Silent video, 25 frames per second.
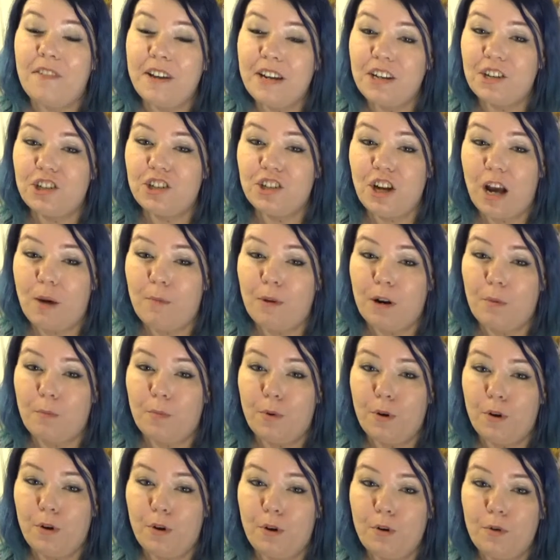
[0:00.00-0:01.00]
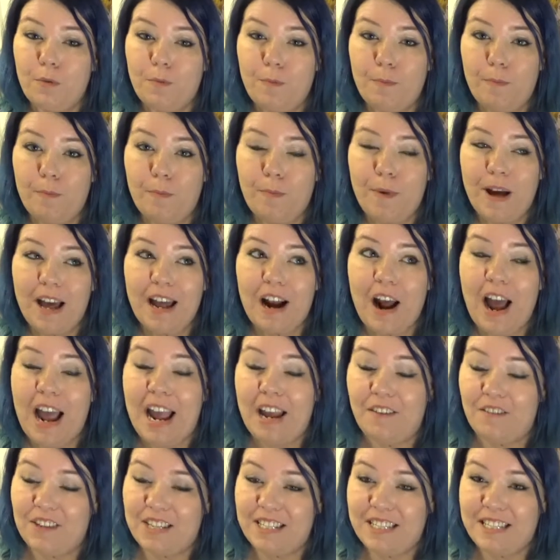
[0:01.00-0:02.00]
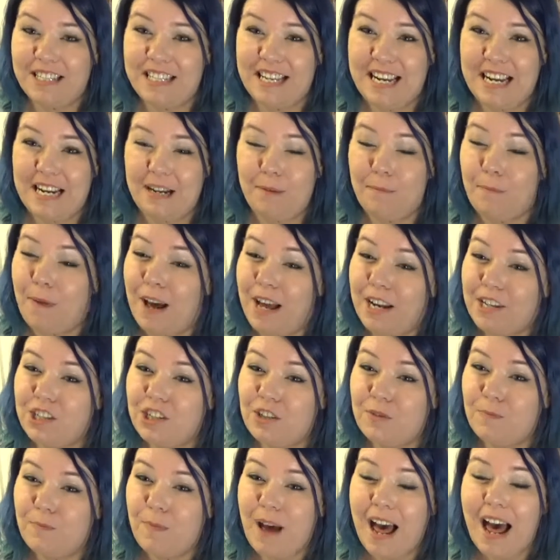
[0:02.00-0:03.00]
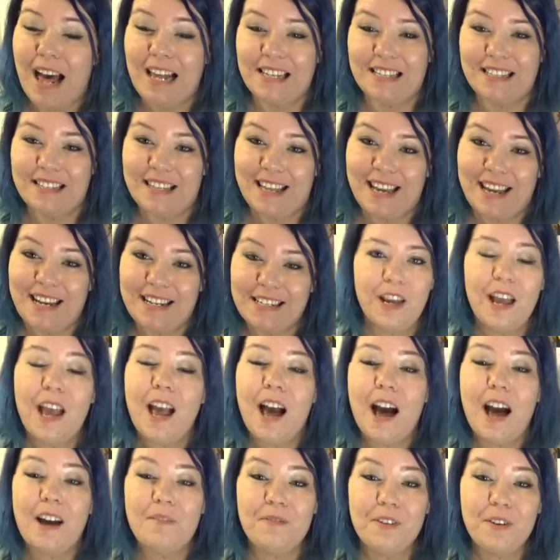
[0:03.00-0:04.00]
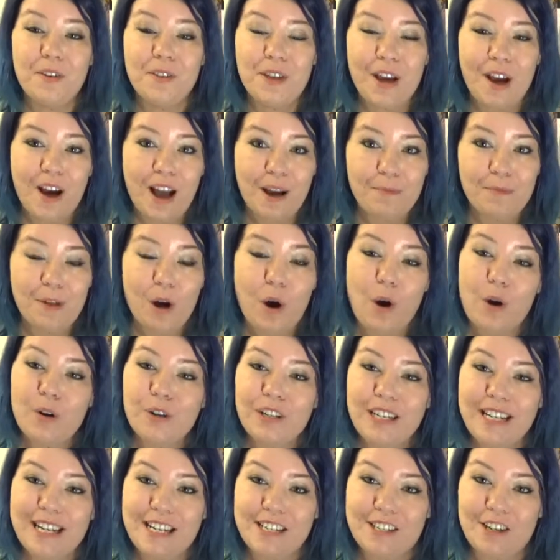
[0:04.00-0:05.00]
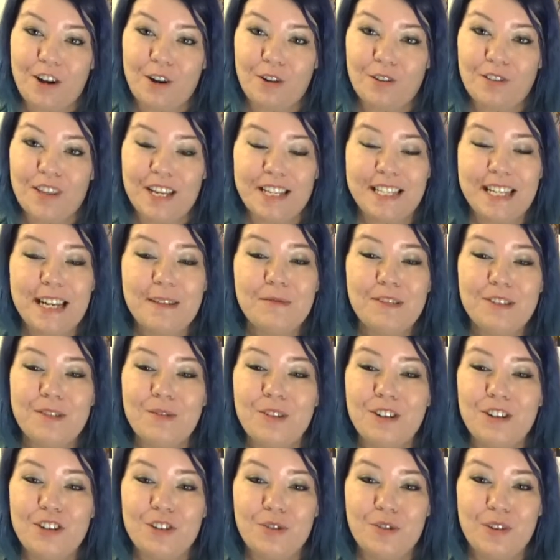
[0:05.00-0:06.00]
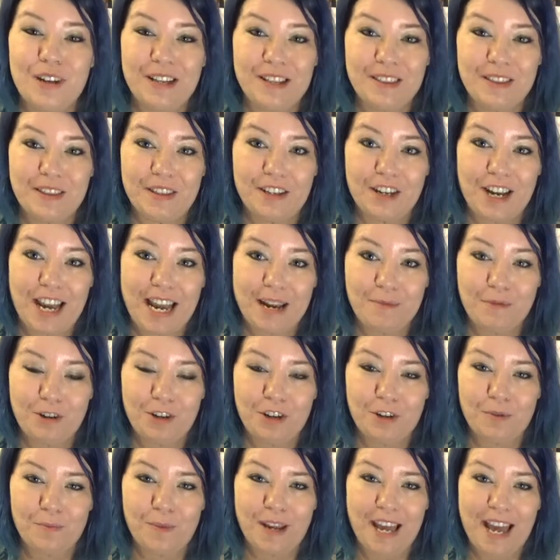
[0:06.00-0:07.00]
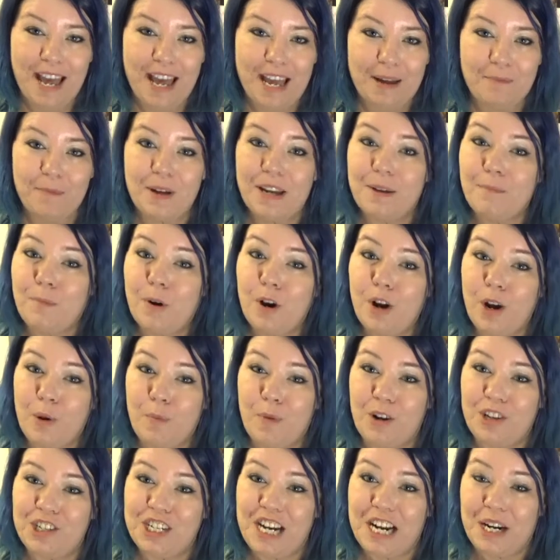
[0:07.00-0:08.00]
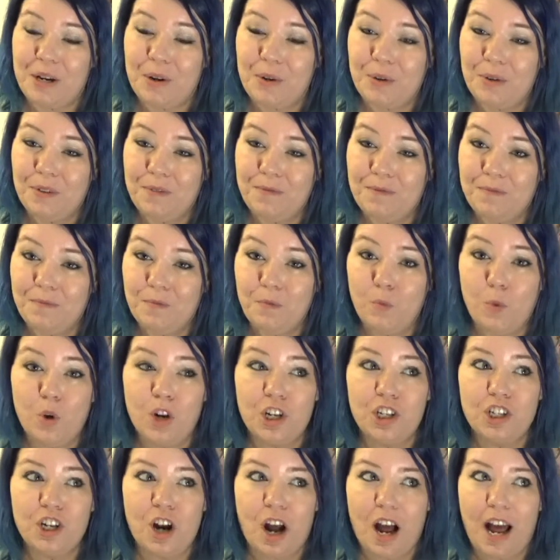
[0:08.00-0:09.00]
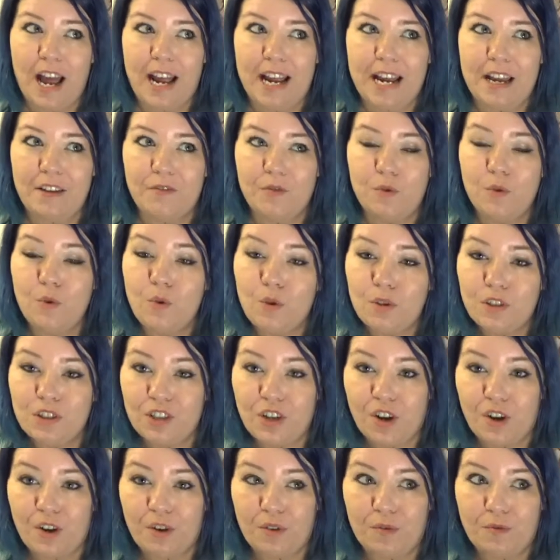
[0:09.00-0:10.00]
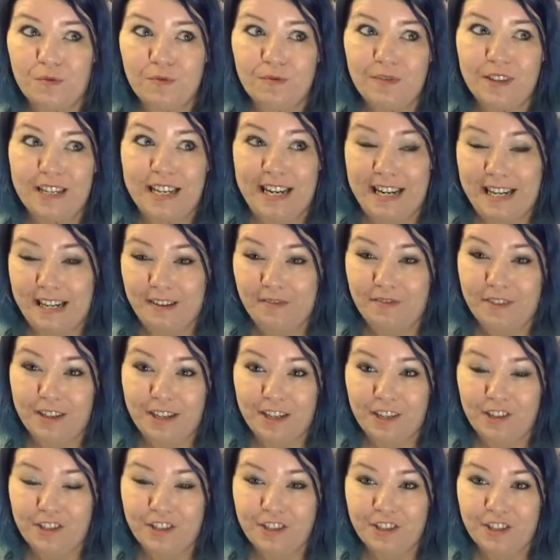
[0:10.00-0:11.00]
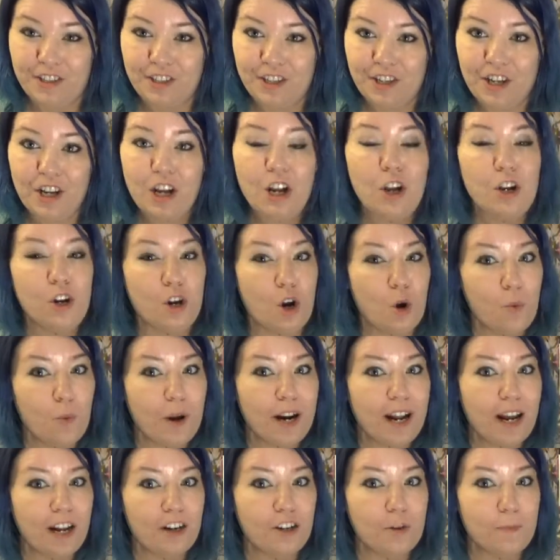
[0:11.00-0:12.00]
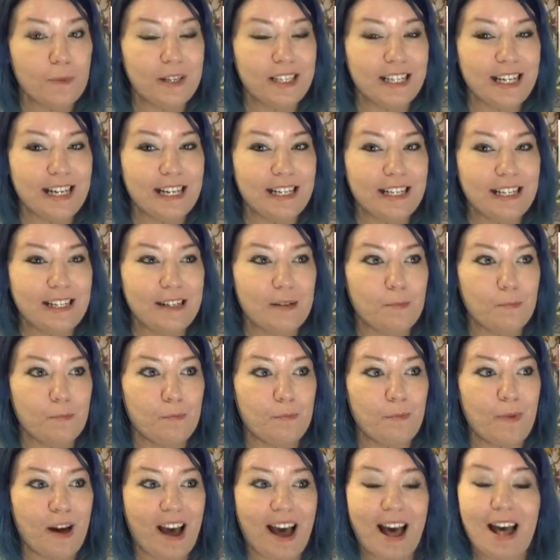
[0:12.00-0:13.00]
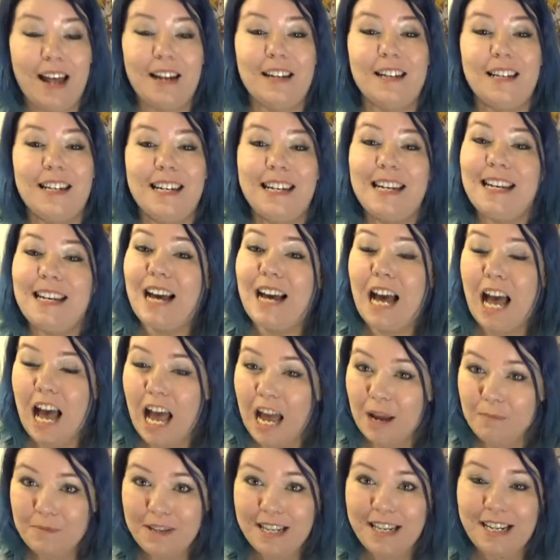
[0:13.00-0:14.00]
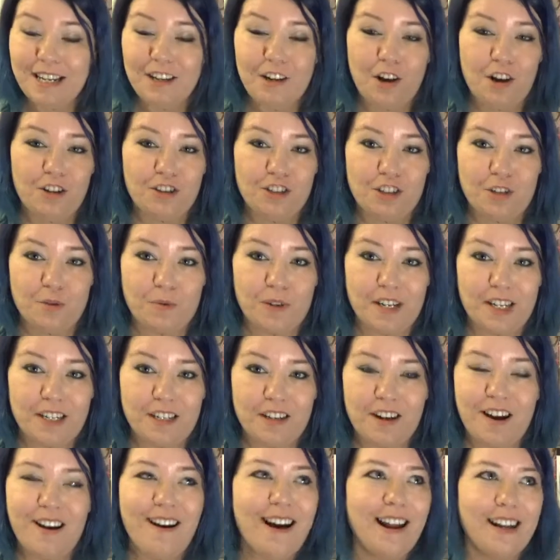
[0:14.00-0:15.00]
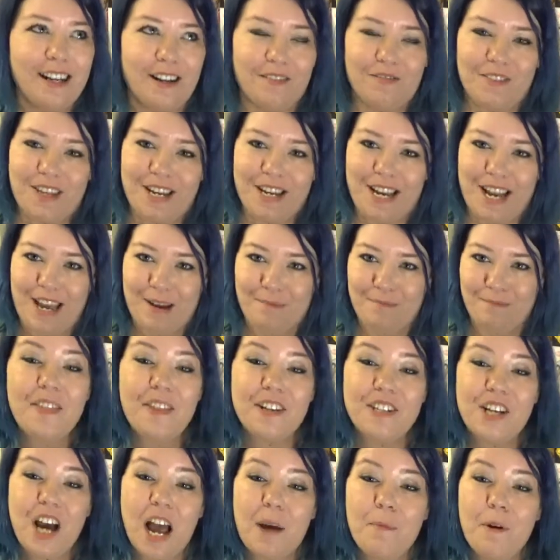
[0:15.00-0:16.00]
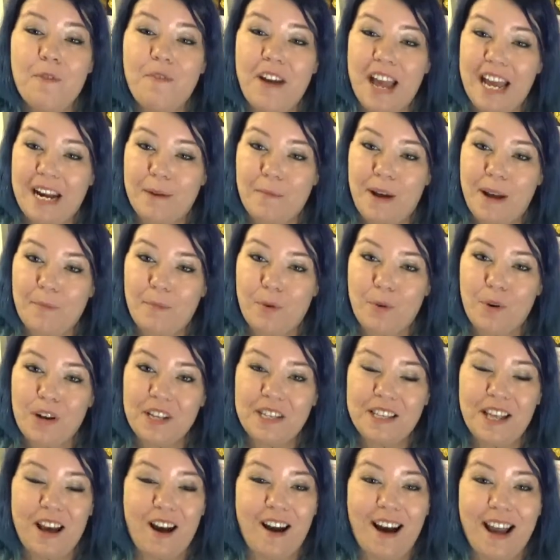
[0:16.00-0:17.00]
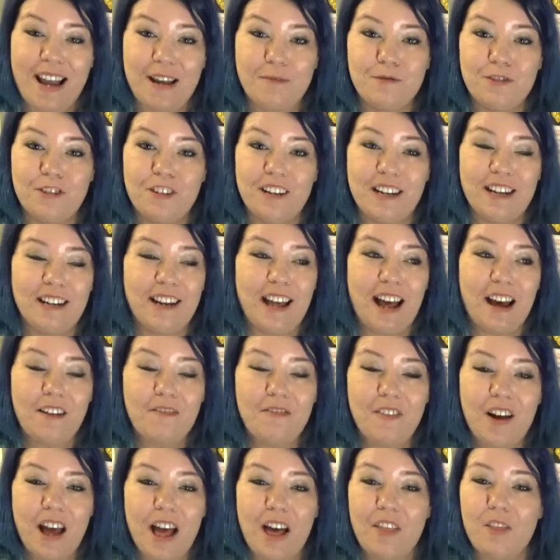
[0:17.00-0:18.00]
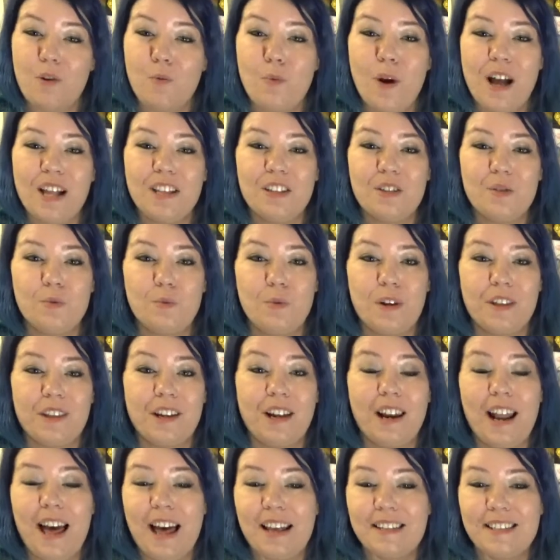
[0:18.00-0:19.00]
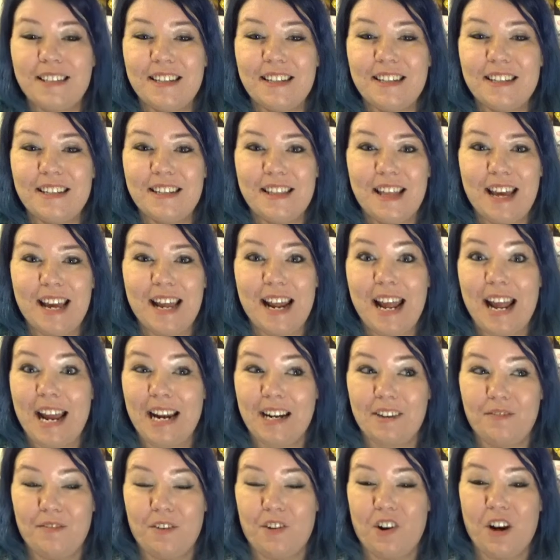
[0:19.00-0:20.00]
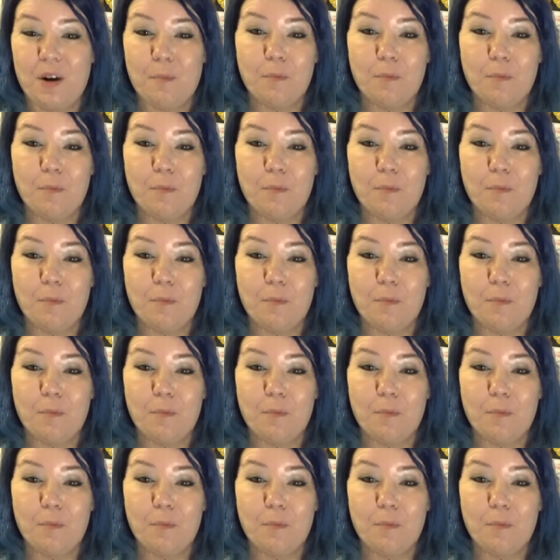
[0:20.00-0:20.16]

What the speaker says: finished Diamond and Pearl, but I haven't seen much past that. I feel that I'm the only adult that seems to enjoy the GameCube game Pokemon Channel, which I have also nearly finished. Not 100%ed, but I'm getting close to it. I love that game. The type of anime boys that I absolutely love are the ones with glasses that act very